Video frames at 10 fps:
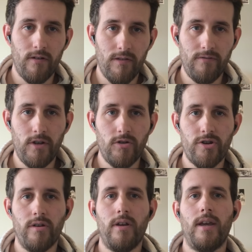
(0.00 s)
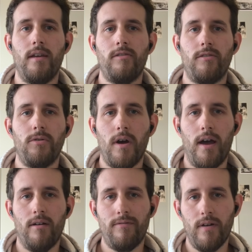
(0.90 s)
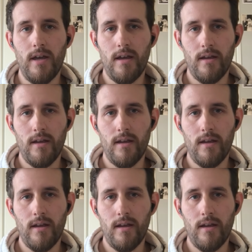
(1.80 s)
for the future is to have